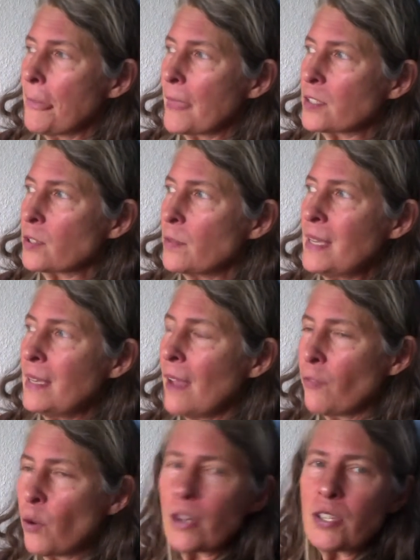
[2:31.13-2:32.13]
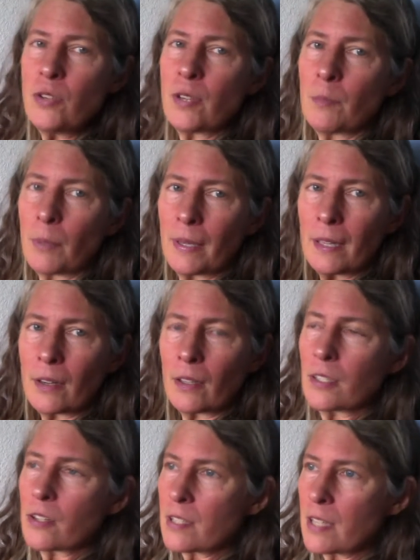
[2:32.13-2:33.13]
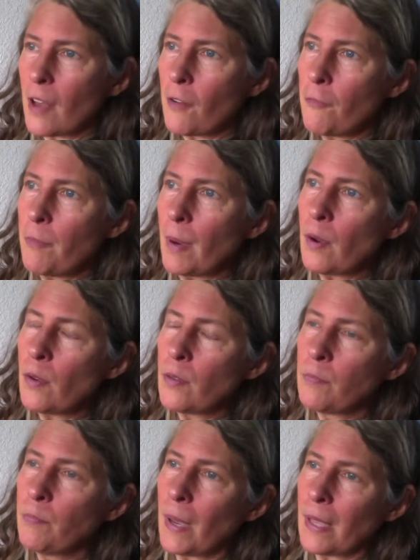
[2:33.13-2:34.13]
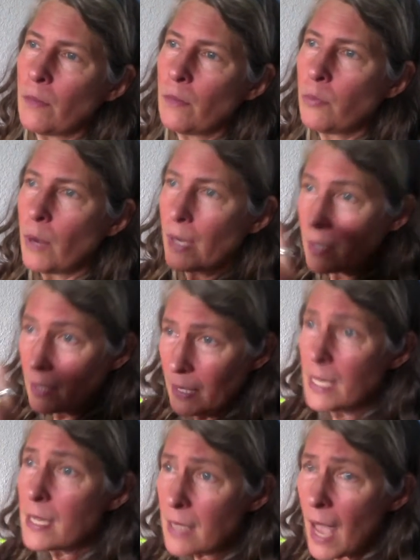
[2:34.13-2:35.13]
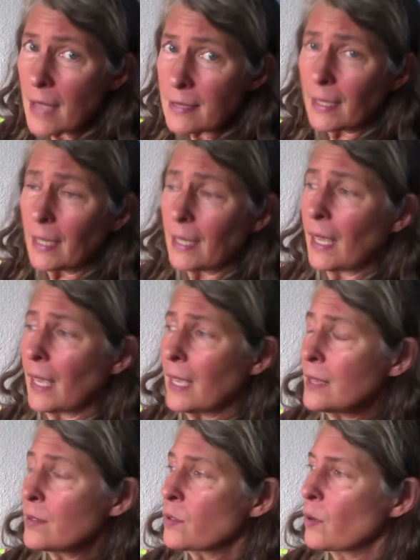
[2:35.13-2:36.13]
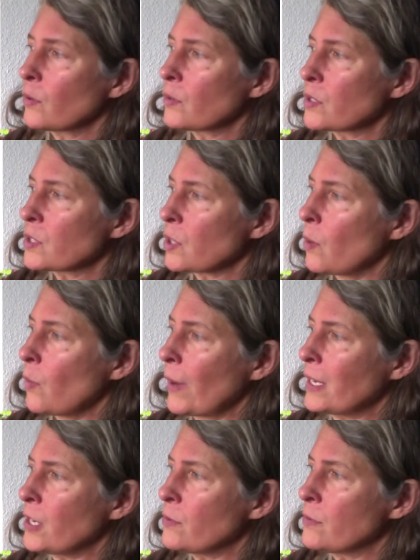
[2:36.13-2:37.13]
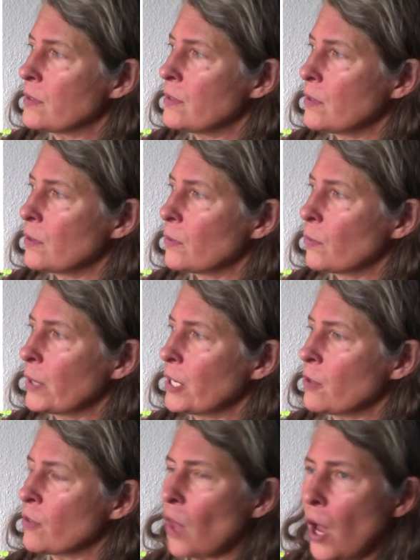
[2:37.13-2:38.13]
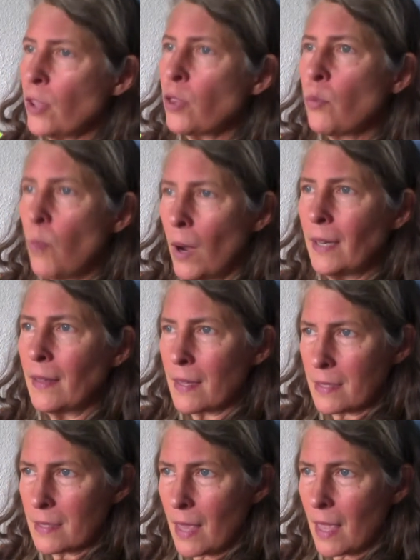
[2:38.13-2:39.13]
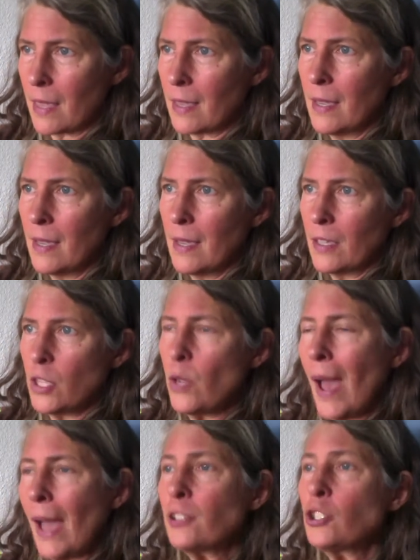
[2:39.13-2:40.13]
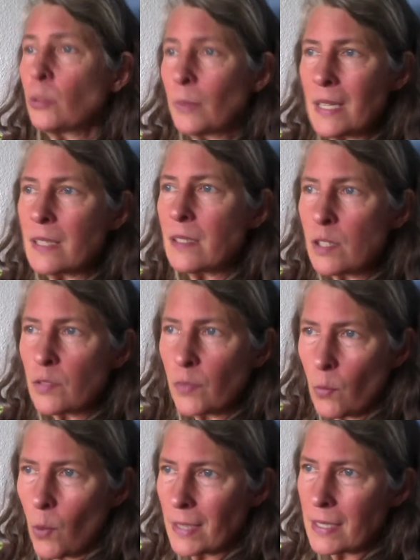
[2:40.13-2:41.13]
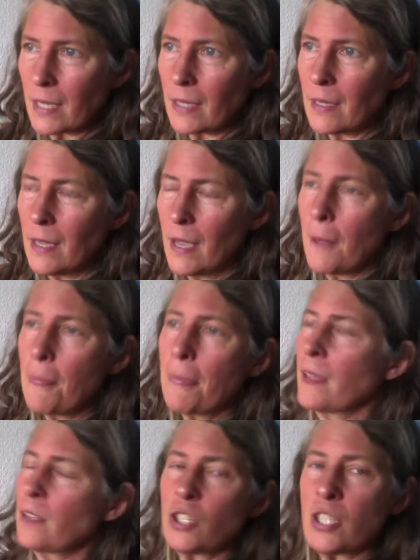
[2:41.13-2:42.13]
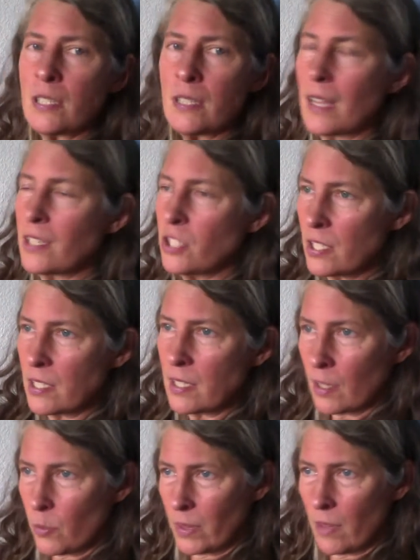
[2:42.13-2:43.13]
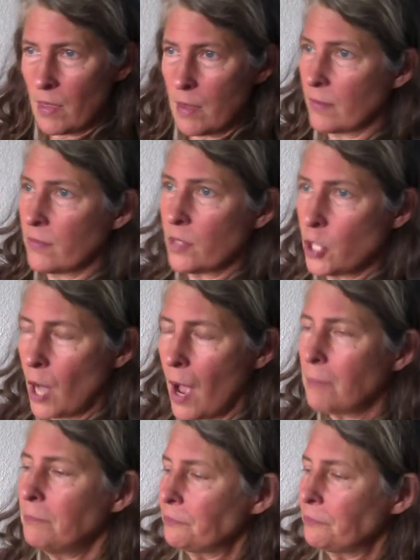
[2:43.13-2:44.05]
So I mean, of course you can bring that on yourself, but what Linda's asking is, so when you thought you wanted this thing, you had your reasons for wanting, let's just stick with the theme of the job.